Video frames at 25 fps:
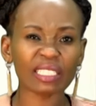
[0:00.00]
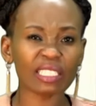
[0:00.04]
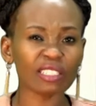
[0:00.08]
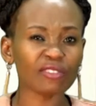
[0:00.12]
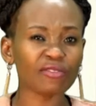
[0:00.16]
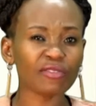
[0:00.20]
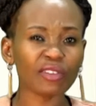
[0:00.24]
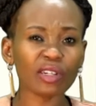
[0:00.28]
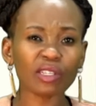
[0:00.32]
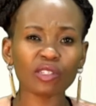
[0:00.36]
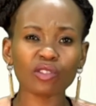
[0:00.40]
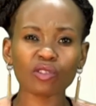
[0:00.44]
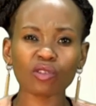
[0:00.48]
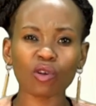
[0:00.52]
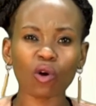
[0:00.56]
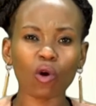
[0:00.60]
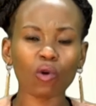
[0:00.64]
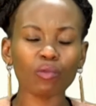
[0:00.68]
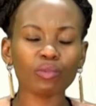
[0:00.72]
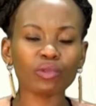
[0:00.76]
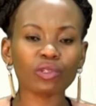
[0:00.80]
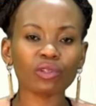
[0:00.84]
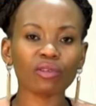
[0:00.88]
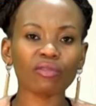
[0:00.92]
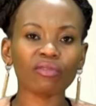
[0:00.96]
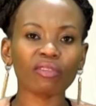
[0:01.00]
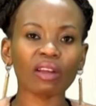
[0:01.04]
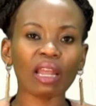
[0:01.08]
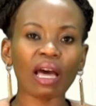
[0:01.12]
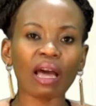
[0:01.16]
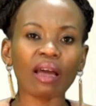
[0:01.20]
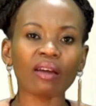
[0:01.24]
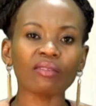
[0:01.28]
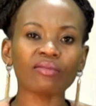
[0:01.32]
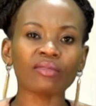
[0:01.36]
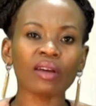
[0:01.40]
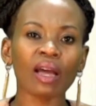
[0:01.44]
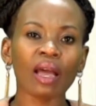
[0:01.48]
different scopes of
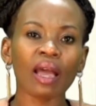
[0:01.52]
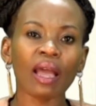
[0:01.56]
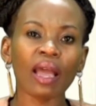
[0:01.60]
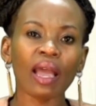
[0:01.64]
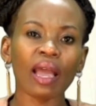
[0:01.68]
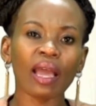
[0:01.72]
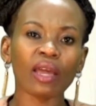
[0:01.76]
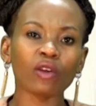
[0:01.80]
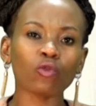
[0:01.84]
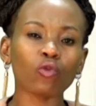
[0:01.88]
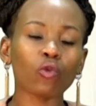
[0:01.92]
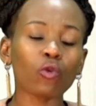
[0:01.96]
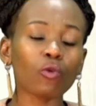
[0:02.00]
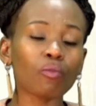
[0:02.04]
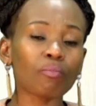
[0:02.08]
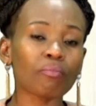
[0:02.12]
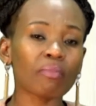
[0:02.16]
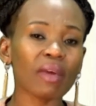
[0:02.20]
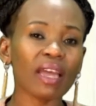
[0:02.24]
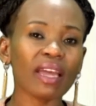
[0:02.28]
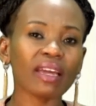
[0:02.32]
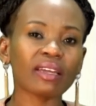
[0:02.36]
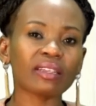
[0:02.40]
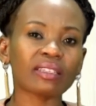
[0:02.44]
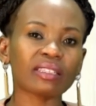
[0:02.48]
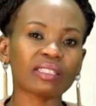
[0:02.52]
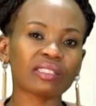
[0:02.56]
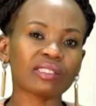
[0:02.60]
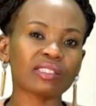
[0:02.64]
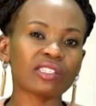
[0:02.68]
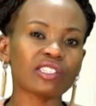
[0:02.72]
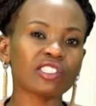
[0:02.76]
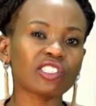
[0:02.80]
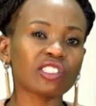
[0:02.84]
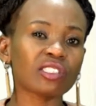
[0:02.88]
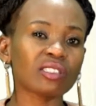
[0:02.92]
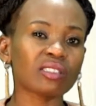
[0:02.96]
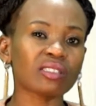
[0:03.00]
life and who make
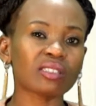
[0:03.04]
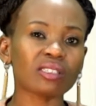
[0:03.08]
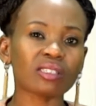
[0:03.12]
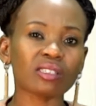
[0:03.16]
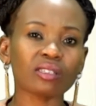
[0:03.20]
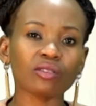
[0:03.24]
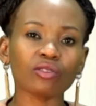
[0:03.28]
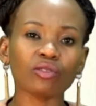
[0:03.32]
decisions,